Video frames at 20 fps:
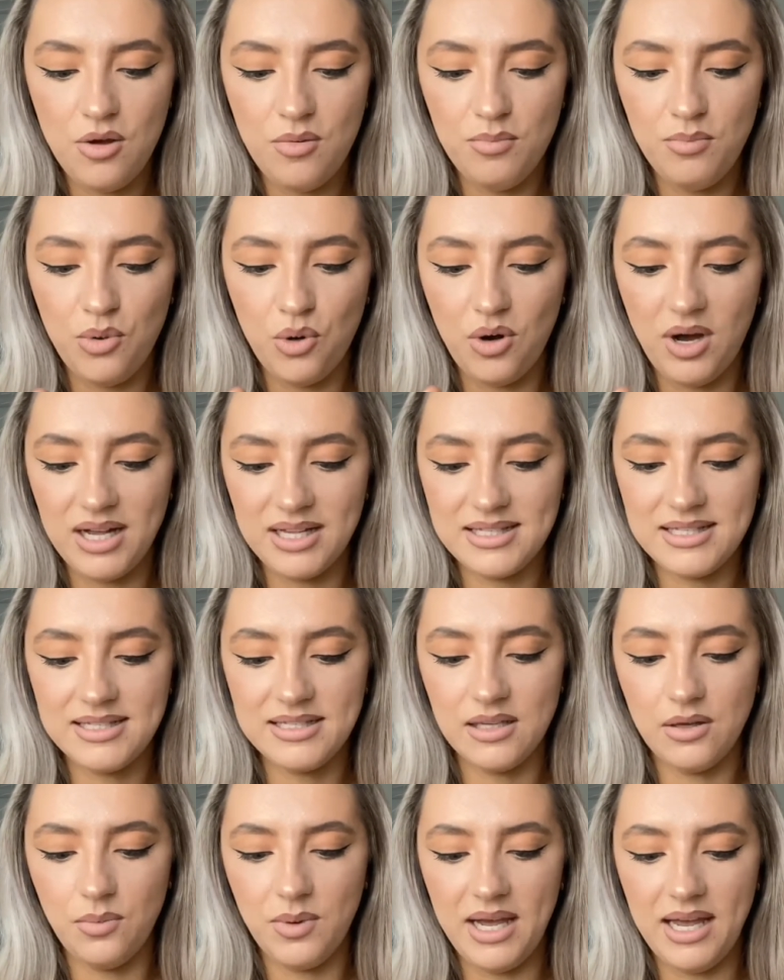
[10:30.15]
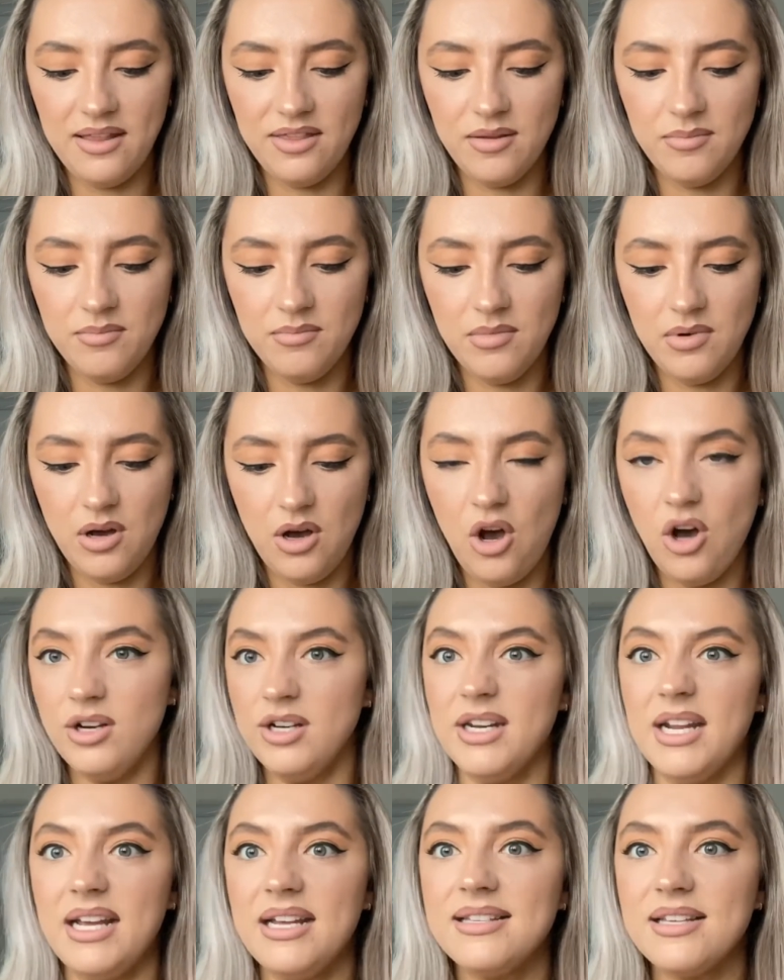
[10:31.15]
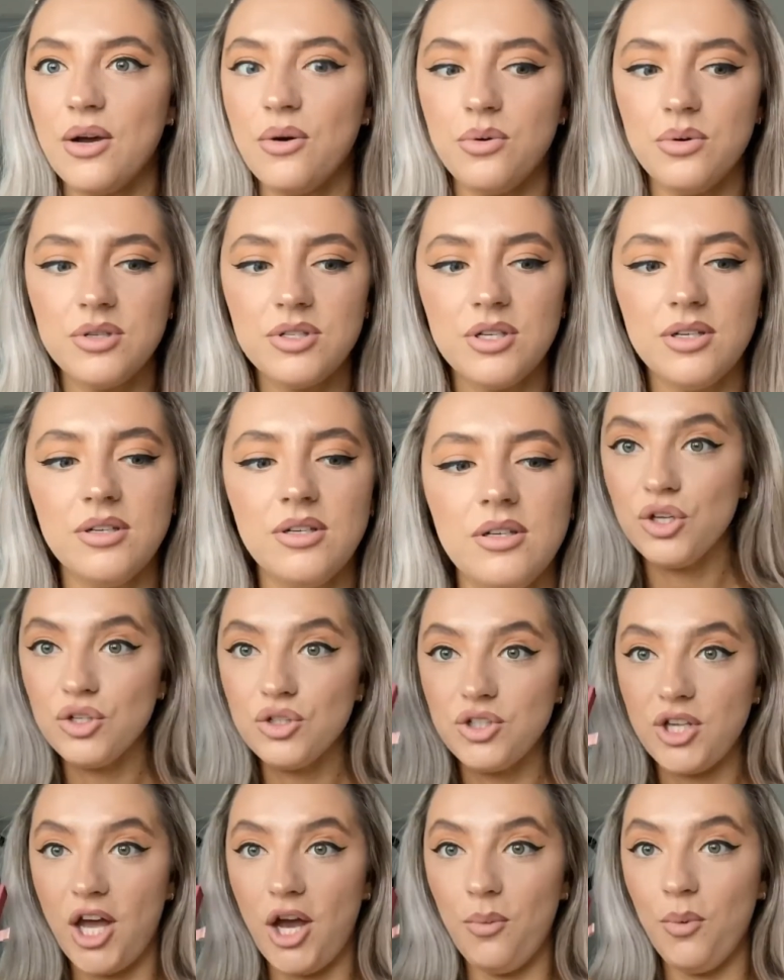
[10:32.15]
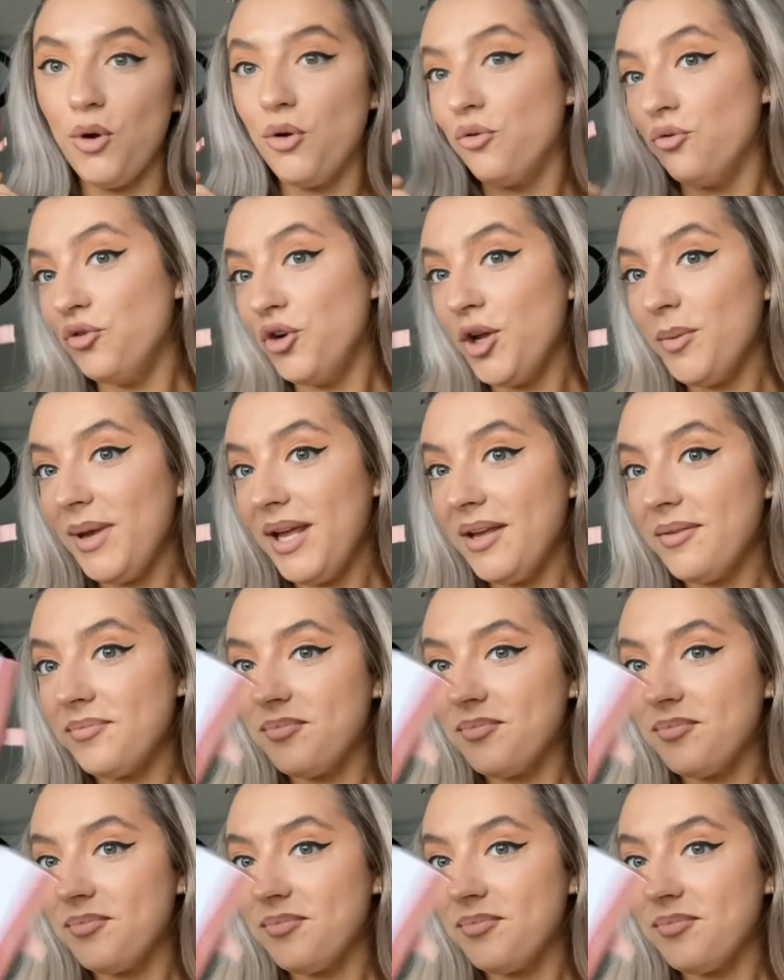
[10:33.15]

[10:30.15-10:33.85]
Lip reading: but I'd still wear them on night out. So Ruby